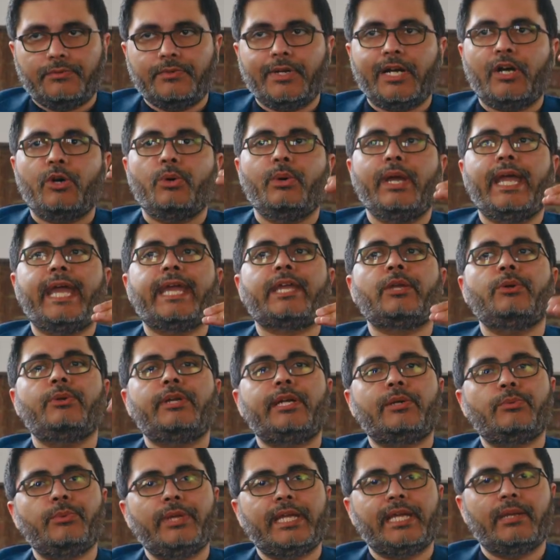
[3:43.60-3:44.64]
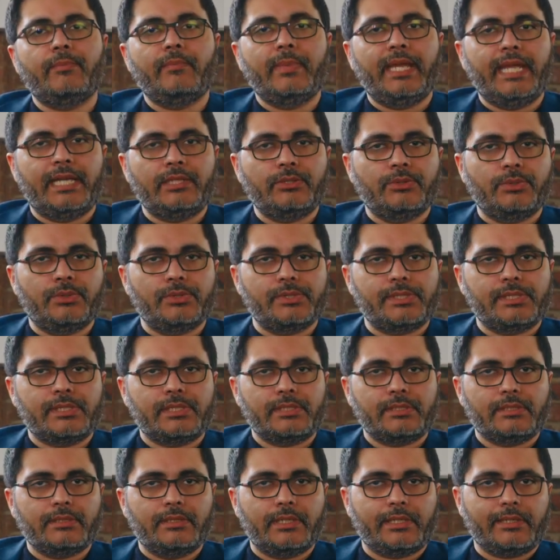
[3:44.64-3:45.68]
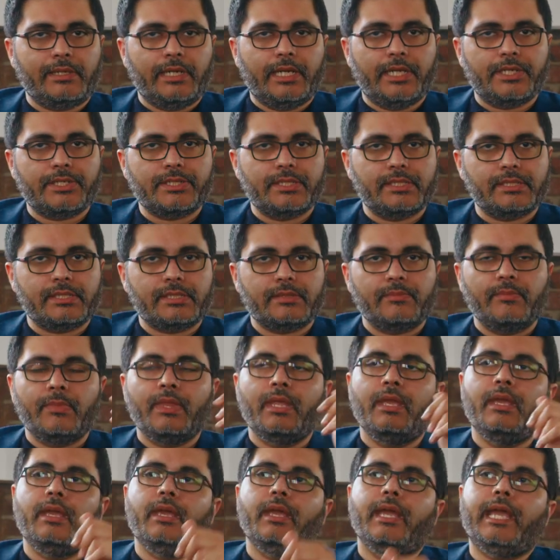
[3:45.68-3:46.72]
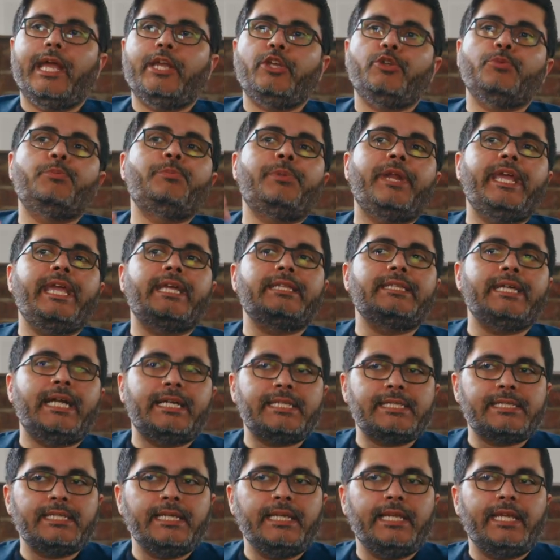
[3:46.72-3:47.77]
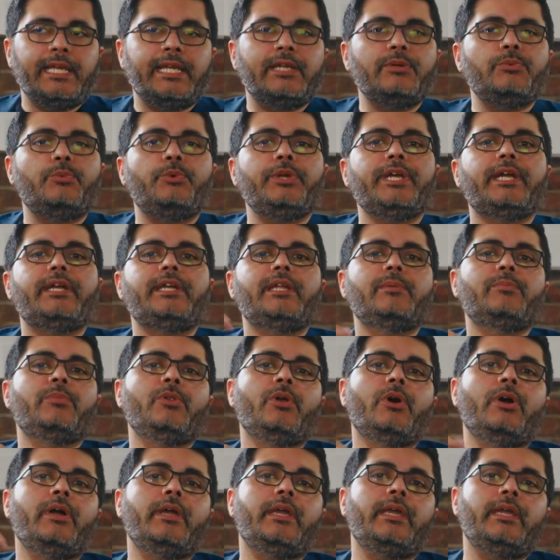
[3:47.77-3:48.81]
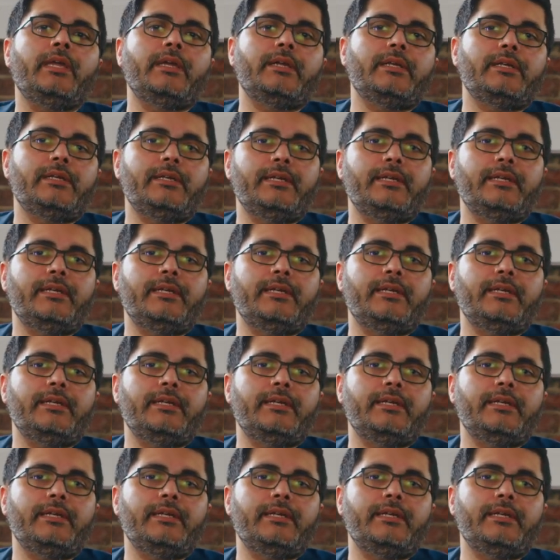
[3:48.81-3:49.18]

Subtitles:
of how accurate we can make those clinicians. And to break that ceiling, we are deploying